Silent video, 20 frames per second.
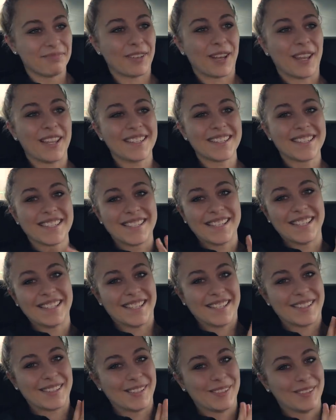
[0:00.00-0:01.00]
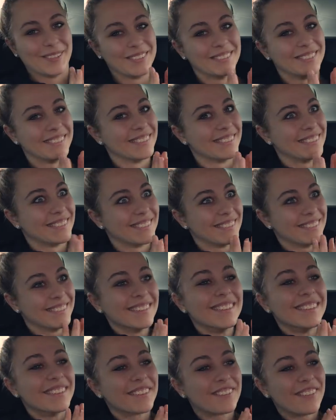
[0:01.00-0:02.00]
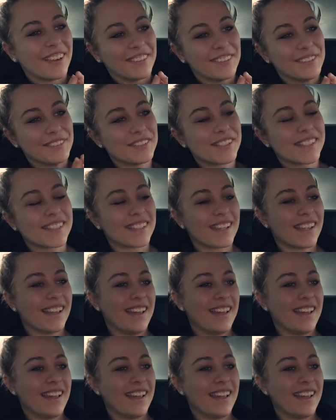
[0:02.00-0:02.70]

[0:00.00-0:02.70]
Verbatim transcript: but I didn't see it yet, so quite nervous.